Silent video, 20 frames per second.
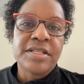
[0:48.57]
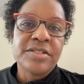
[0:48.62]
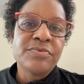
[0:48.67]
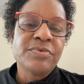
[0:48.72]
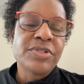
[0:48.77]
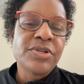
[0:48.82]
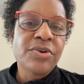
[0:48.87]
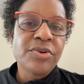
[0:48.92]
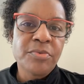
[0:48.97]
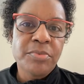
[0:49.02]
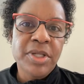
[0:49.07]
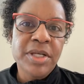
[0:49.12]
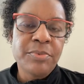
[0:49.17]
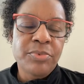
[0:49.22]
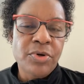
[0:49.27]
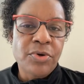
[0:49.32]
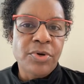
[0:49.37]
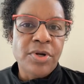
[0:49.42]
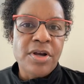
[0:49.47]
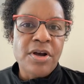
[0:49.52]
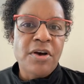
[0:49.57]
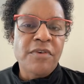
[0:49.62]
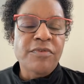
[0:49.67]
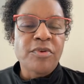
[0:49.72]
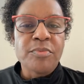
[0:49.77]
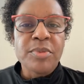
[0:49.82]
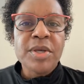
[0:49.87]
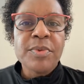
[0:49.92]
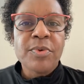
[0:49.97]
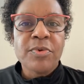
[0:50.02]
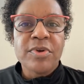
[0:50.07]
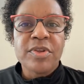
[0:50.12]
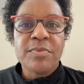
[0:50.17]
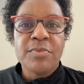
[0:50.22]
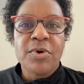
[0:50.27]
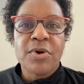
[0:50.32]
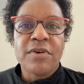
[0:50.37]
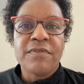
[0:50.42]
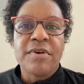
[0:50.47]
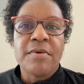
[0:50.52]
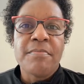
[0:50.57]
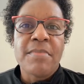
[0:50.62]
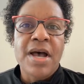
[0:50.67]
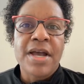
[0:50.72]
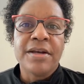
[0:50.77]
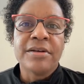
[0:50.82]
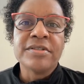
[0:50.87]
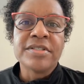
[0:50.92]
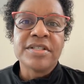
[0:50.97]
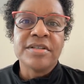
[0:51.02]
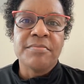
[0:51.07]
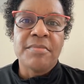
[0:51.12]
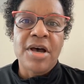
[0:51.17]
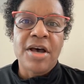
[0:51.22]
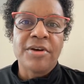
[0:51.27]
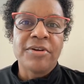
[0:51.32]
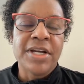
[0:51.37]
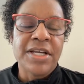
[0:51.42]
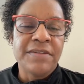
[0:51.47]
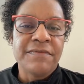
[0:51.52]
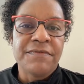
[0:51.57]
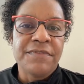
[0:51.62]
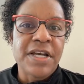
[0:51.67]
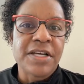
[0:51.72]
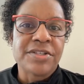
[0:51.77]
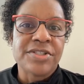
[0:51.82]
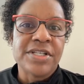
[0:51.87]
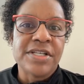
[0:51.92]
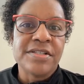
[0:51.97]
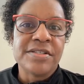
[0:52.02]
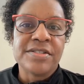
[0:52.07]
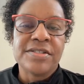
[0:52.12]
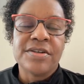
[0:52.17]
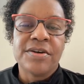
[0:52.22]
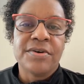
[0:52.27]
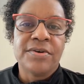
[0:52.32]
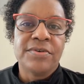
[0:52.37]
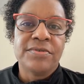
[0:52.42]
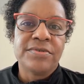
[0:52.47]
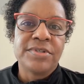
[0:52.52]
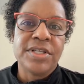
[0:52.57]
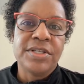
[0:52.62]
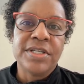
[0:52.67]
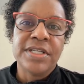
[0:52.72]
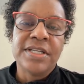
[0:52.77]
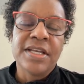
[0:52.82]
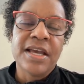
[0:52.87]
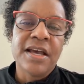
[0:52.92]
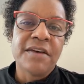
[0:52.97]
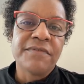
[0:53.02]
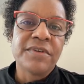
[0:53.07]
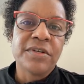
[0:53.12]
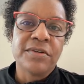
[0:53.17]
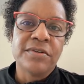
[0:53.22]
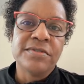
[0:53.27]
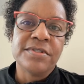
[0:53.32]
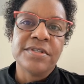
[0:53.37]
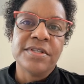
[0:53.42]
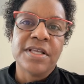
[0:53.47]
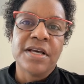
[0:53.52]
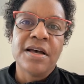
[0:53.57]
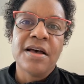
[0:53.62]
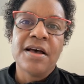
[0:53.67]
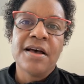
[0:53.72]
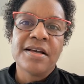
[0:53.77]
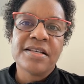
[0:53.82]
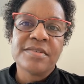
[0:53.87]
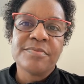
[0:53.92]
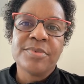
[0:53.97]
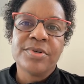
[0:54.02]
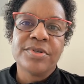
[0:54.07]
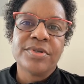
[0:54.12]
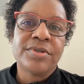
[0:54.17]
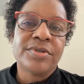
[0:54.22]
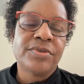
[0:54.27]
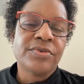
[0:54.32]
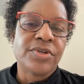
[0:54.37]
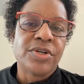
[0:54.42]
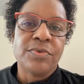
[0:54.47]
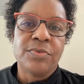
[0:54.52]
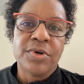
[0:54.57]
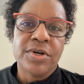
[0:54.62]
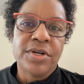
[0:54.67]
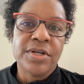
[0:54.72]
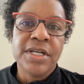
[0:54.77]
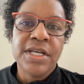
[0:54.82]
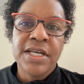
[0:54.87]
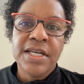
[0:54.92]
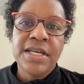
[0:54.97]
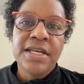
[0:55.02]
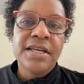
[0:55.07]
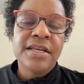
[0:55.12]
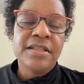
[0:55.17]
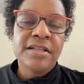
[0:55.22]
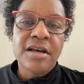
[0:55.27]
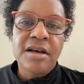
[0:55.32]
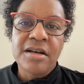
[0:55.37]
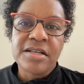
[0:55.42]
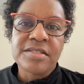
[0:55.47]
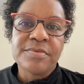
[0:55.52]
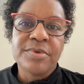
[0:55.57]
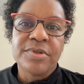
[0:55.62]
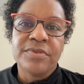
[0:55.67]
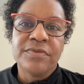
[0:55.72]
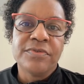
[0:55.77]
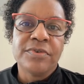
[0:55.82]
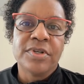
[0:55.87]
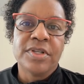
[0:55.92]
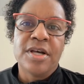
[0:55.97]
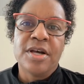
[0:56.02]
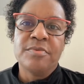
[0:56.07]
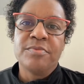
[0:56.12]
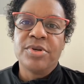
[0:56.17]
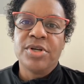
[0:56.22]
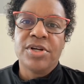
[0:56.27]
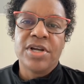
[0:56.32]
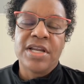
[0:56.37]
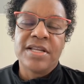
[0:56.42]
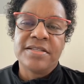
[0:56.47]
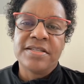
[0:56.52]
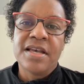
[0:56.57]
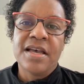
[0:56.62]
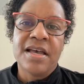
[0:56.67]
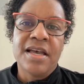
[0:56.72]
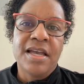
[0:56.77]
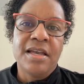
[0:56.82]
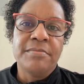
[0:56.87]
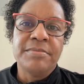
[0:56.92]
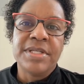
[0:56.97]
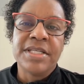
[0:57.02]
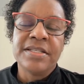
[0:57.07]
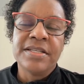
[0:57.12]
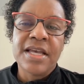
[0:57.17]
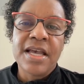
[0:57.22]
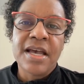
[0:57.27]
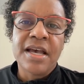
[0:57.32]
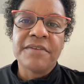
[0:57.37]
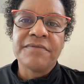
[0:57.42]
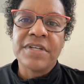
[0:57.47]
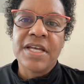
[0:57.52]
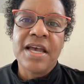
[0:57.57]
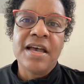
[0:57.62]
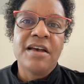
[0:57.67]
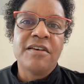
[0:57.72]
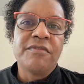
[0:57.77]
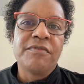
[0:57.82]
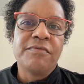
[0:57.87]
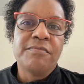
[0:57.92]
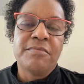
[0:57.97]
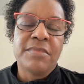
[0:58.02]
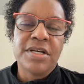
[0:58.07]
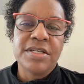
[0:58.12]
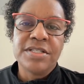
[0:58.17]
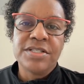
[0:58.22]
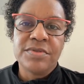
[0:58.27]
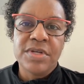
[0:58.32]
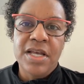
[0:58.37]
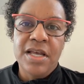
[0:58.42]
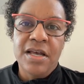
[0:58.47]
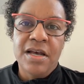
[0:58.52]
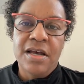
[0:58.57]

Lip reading: return to play protocol for people with more of a mild to moderate infection. So you didn't have to go to the hospital, or you weren't in the hospital for a long period of time, didn't have to have much